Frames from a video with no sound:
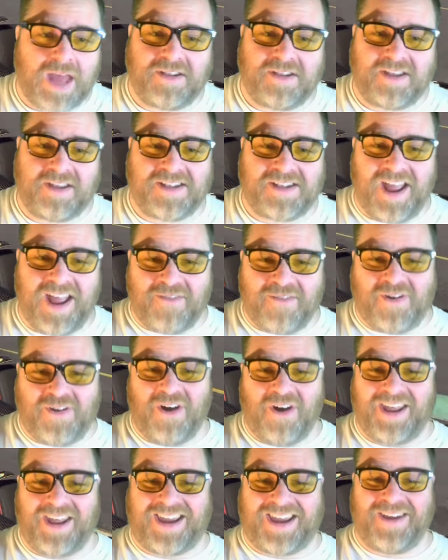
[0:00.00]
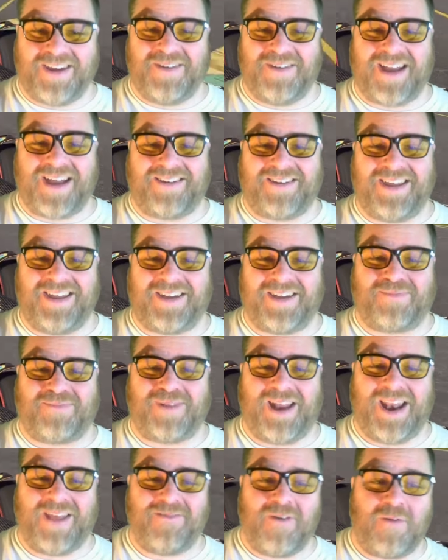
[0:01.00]
you can see, I've got it
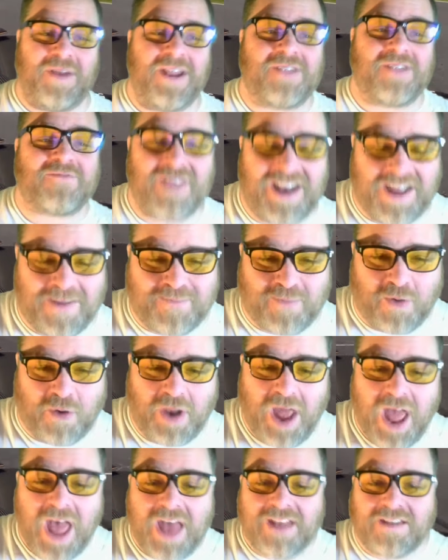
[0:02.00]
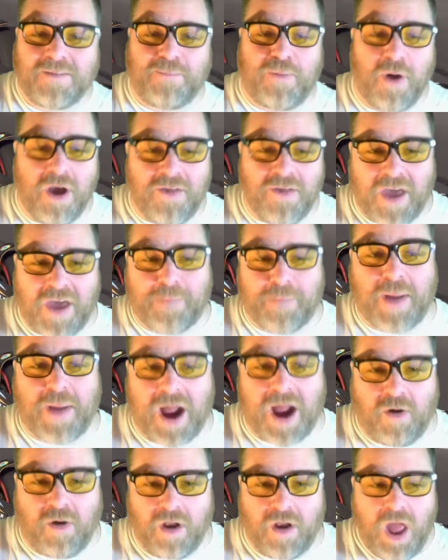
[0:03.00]
completely wrong, but it's really important to put that
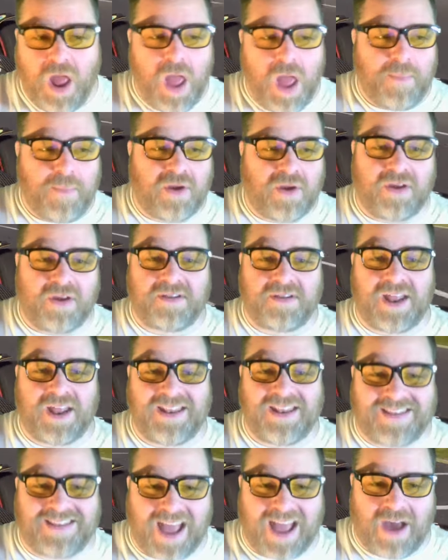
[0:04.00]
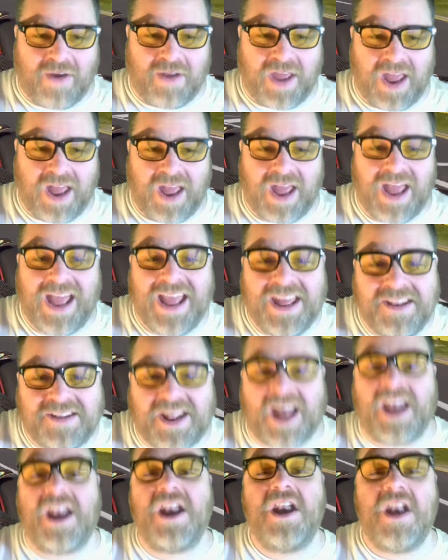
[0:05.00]
power on, because down here is
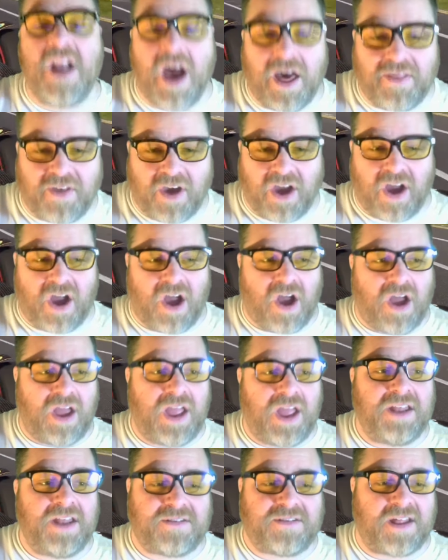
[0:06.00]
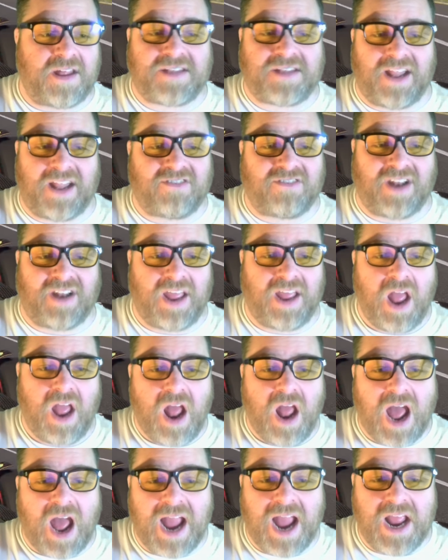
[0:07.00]
essentially
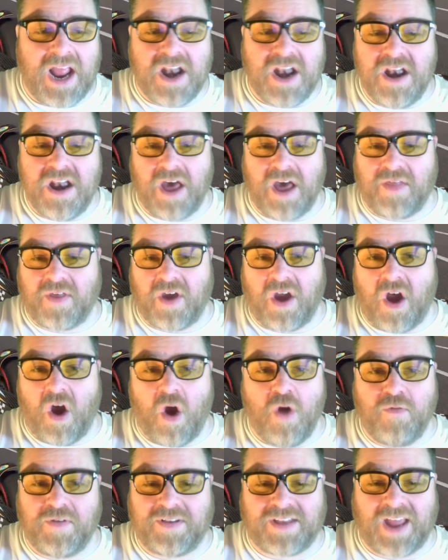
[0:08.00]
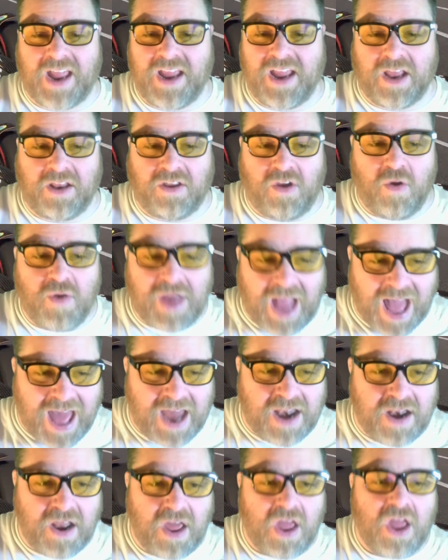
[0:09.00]
another overtaking. You
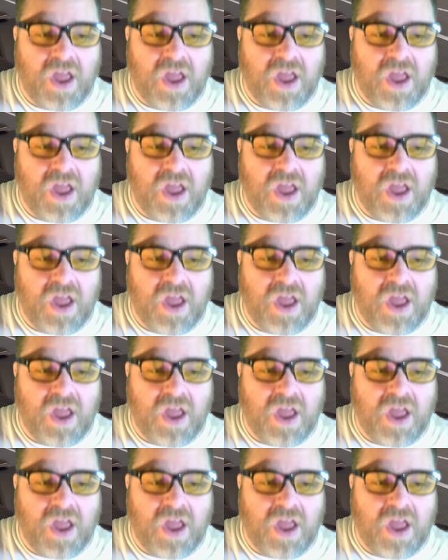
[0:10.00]
can